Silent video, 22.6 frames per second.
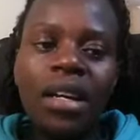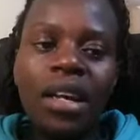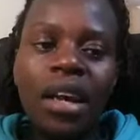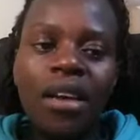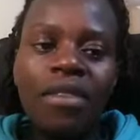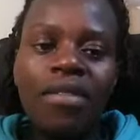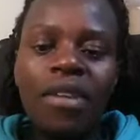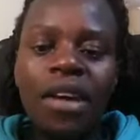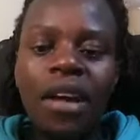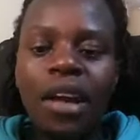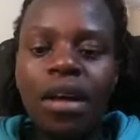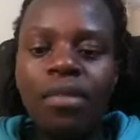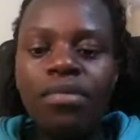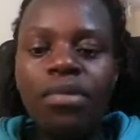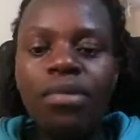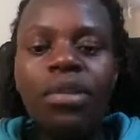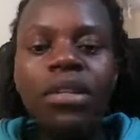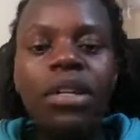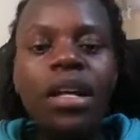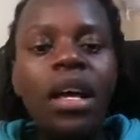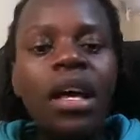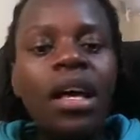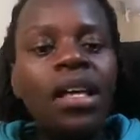
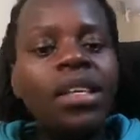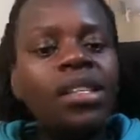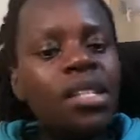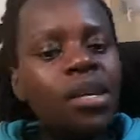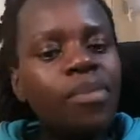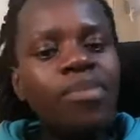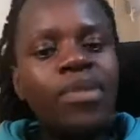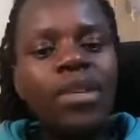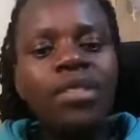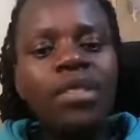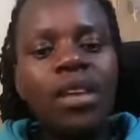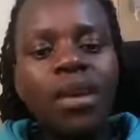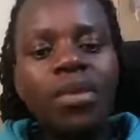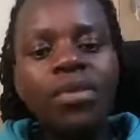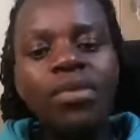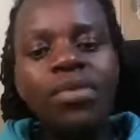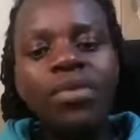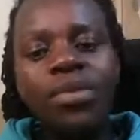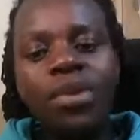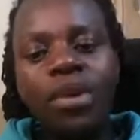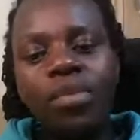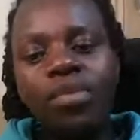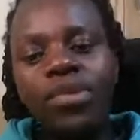available, chips is a
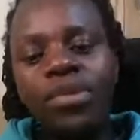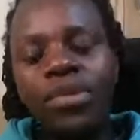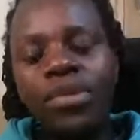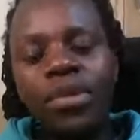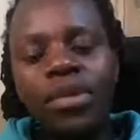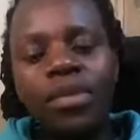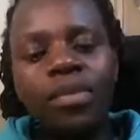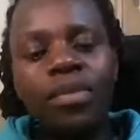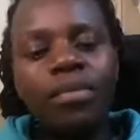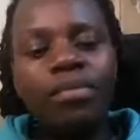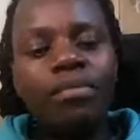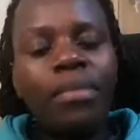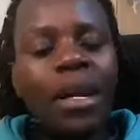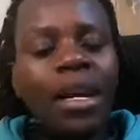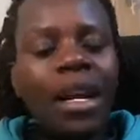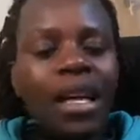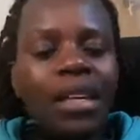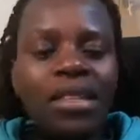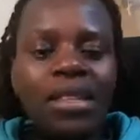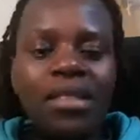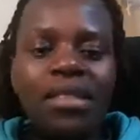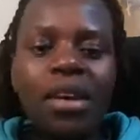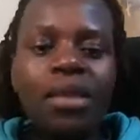good option.
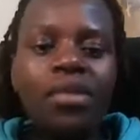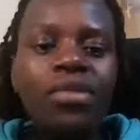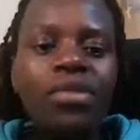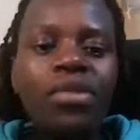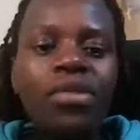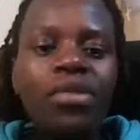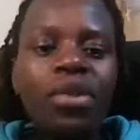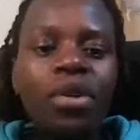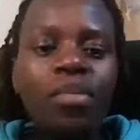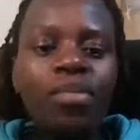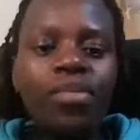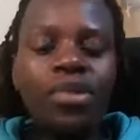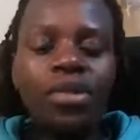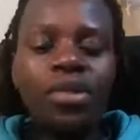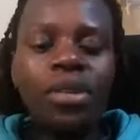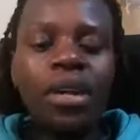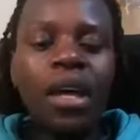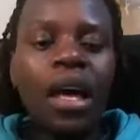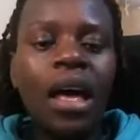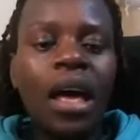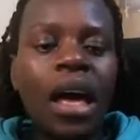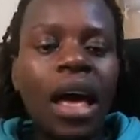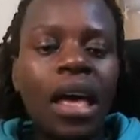Mandazi is a good option.
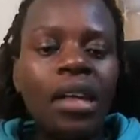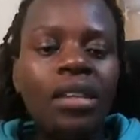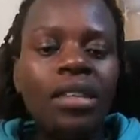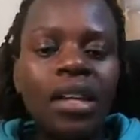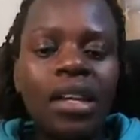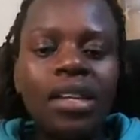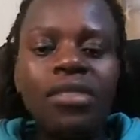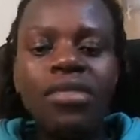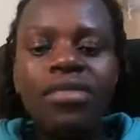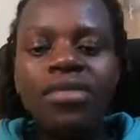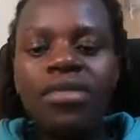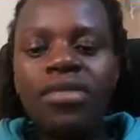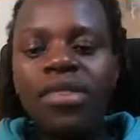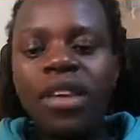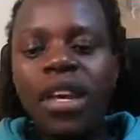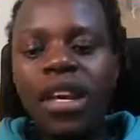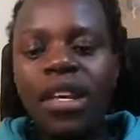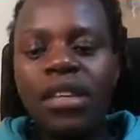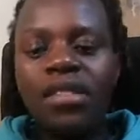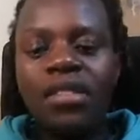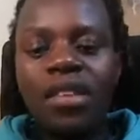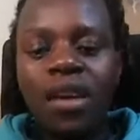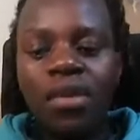A slice of
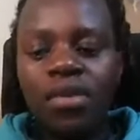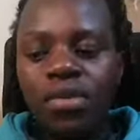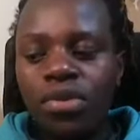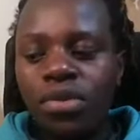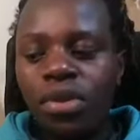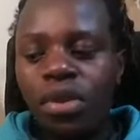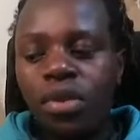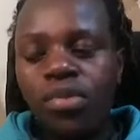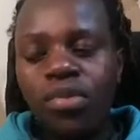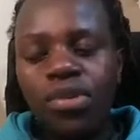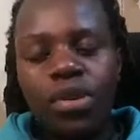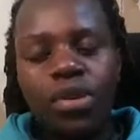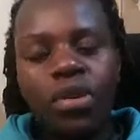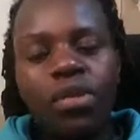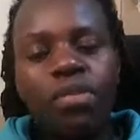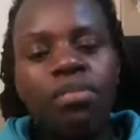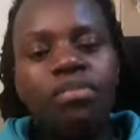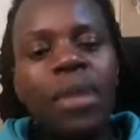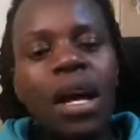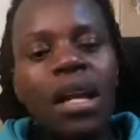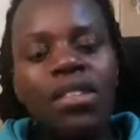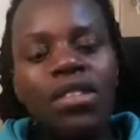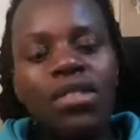cake is a good option,
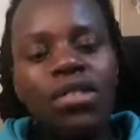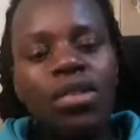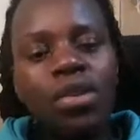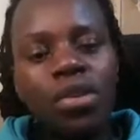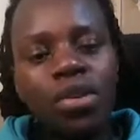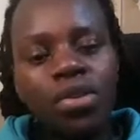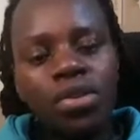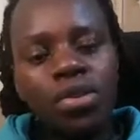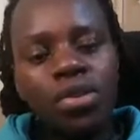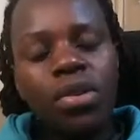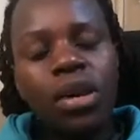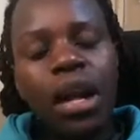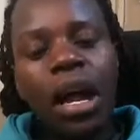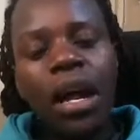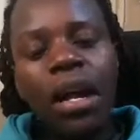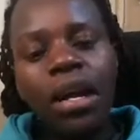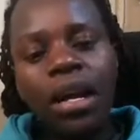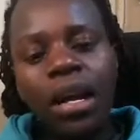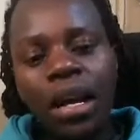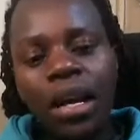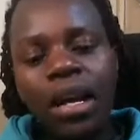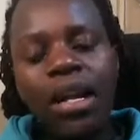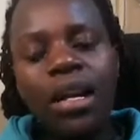but not on a
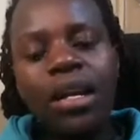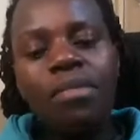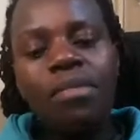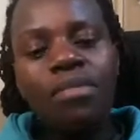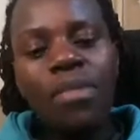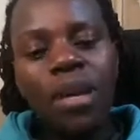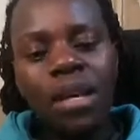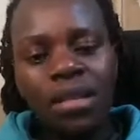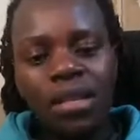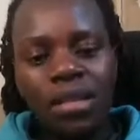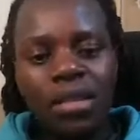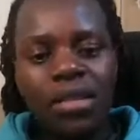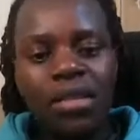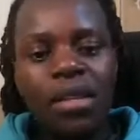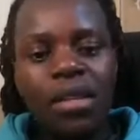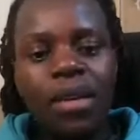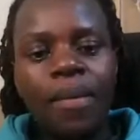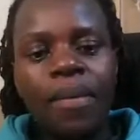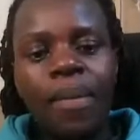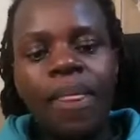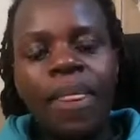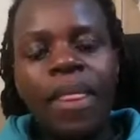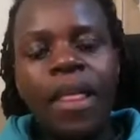daily basis.
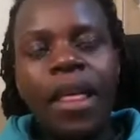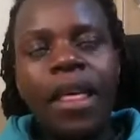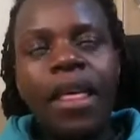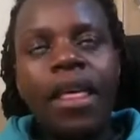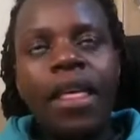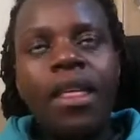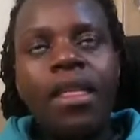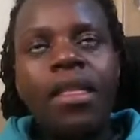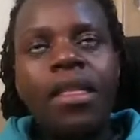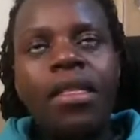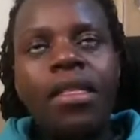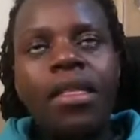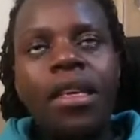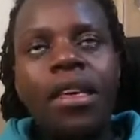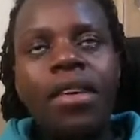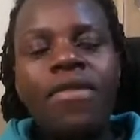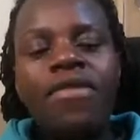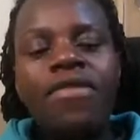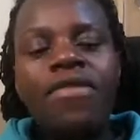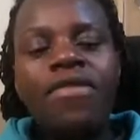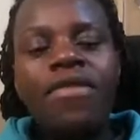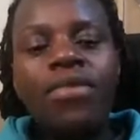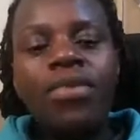
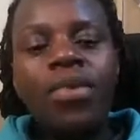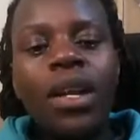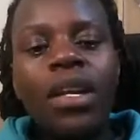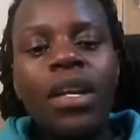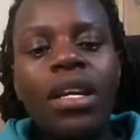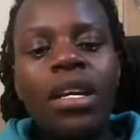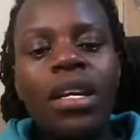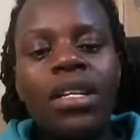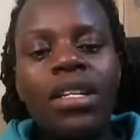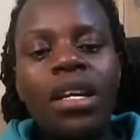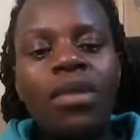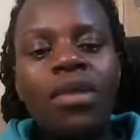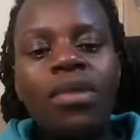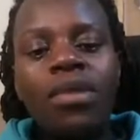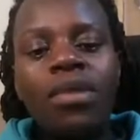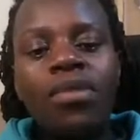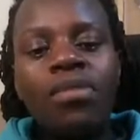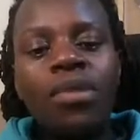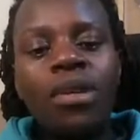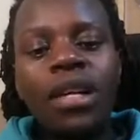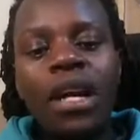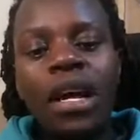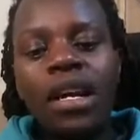If when eaten with
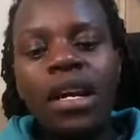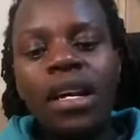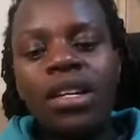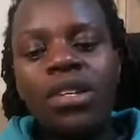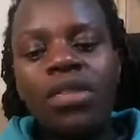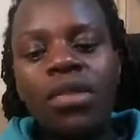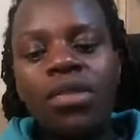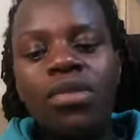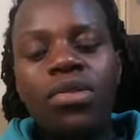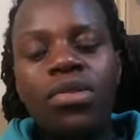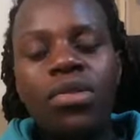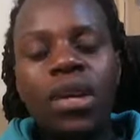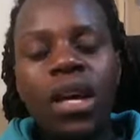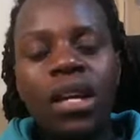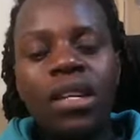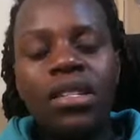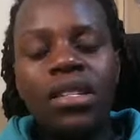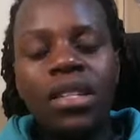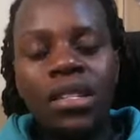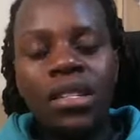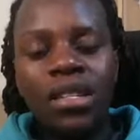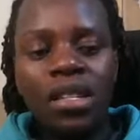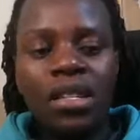moderation, you can't
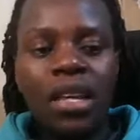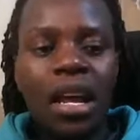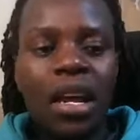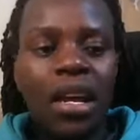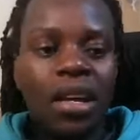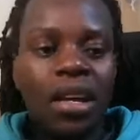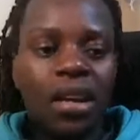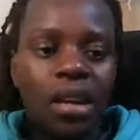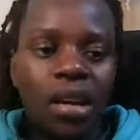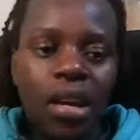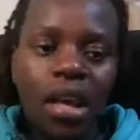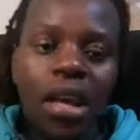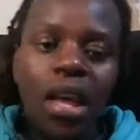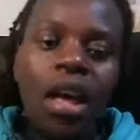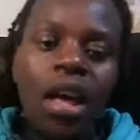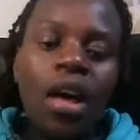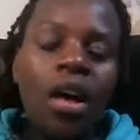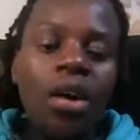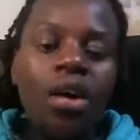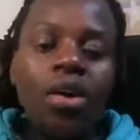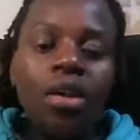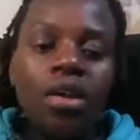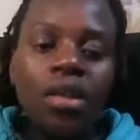necessarily
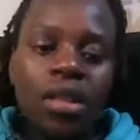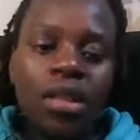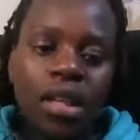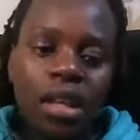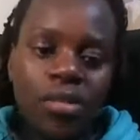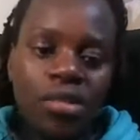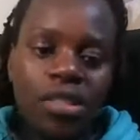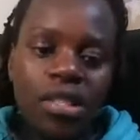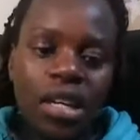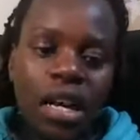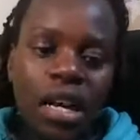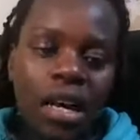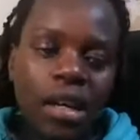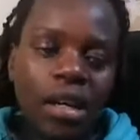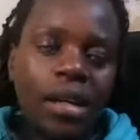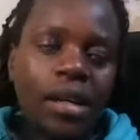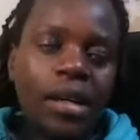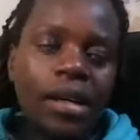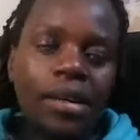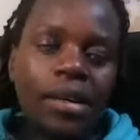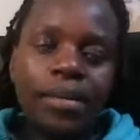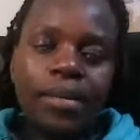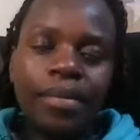call them junk,
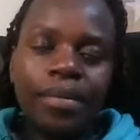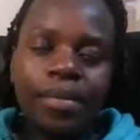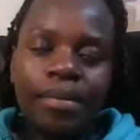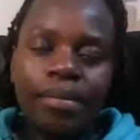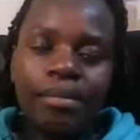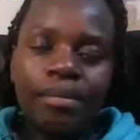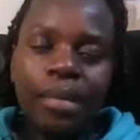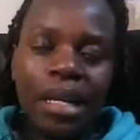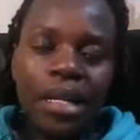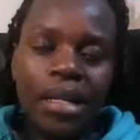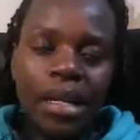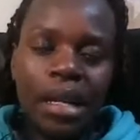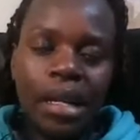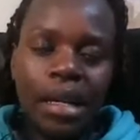but